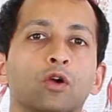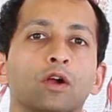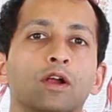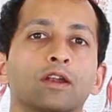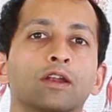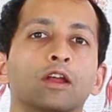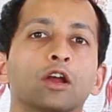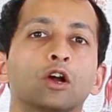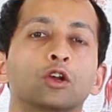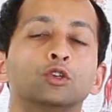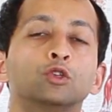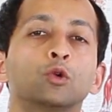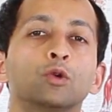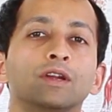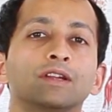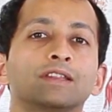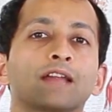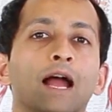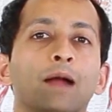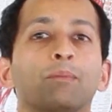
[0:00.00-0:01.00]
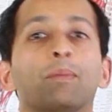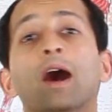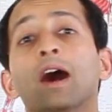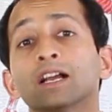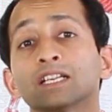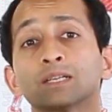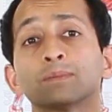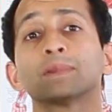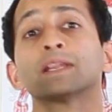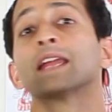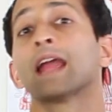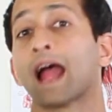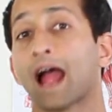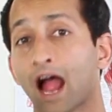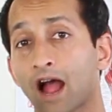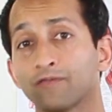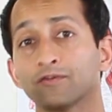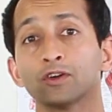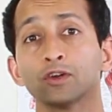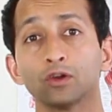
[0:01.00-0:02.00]
on doing that possibly
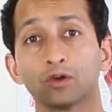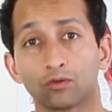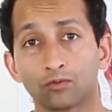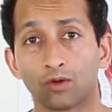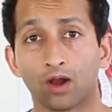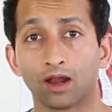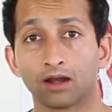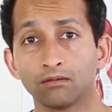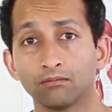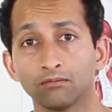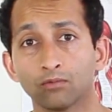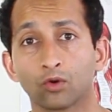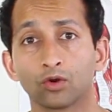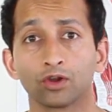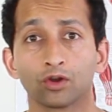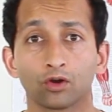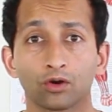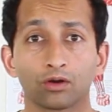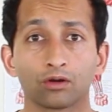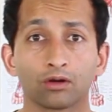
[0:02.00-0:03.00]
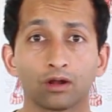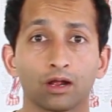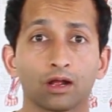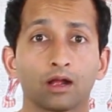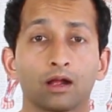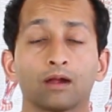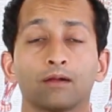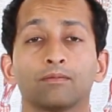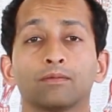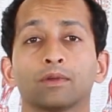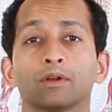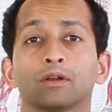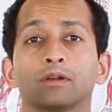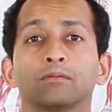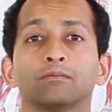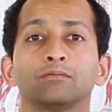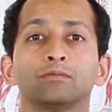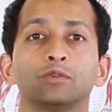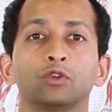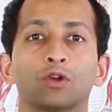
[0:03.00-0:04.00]
after your run or
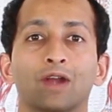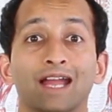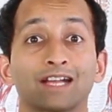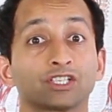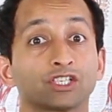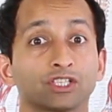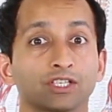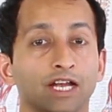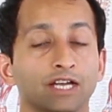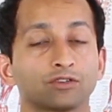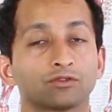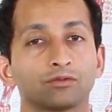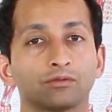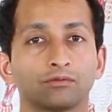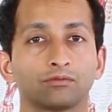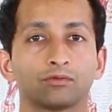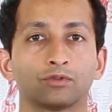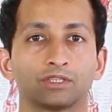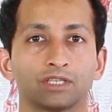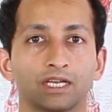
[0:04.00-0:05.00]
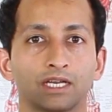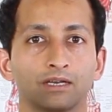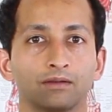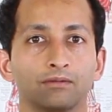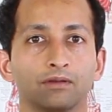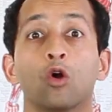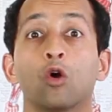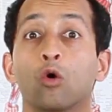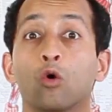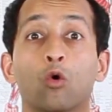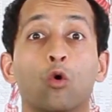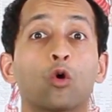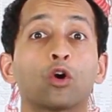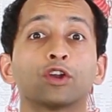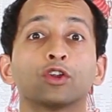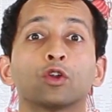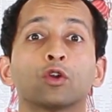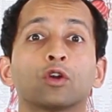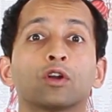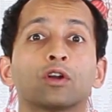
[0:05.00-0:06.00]
your exercise routine
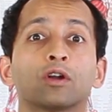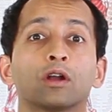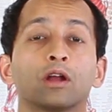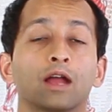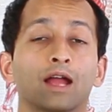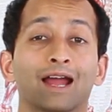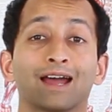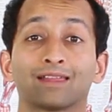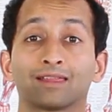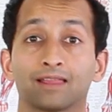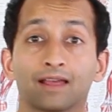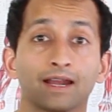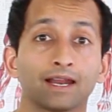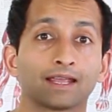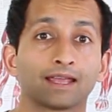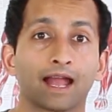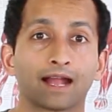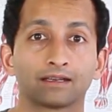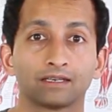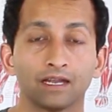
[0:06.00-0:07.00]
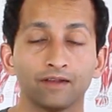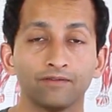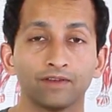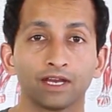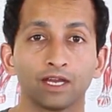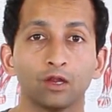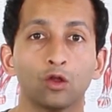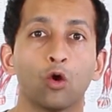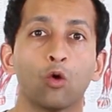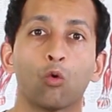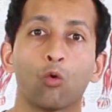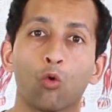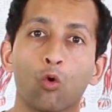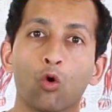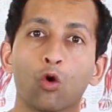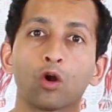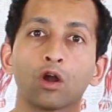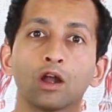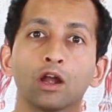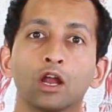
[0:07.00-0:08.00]
or your athletic activity
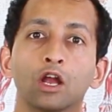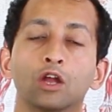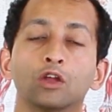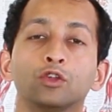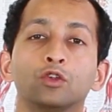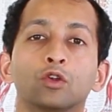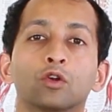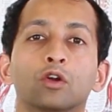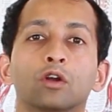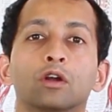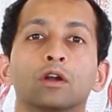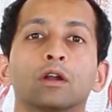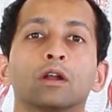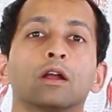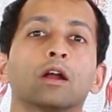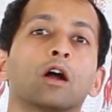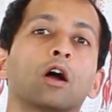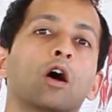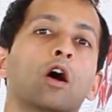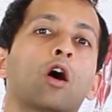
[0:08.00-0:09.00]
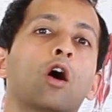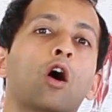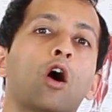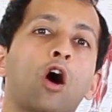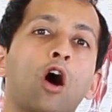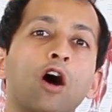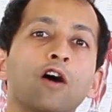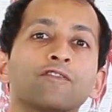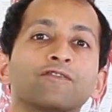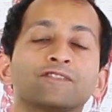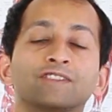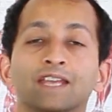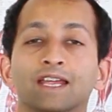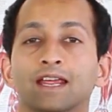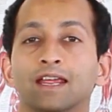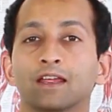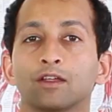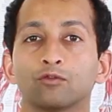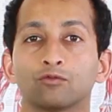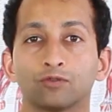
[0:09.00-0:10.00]
or your
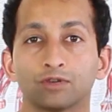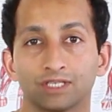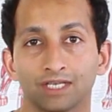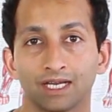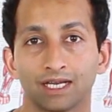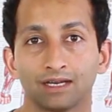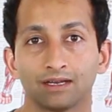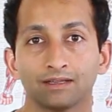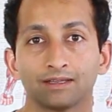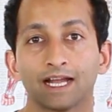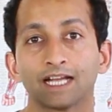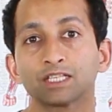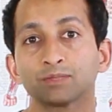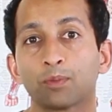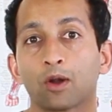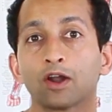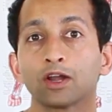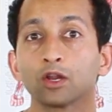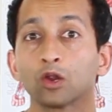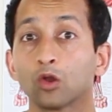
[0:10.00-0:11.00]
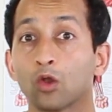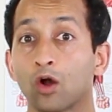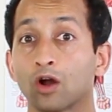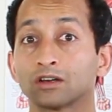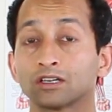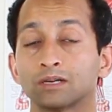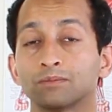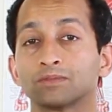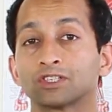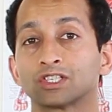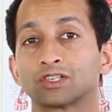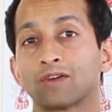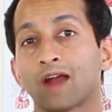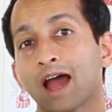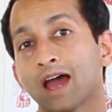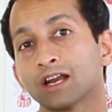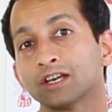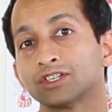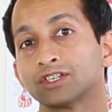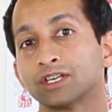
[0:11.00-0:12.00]
off-day routine. That's part of your long-term
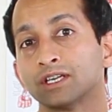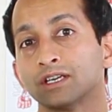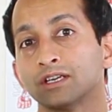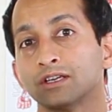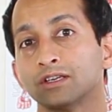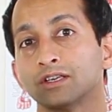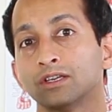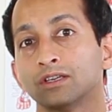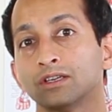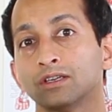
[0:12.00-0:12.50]
strategy.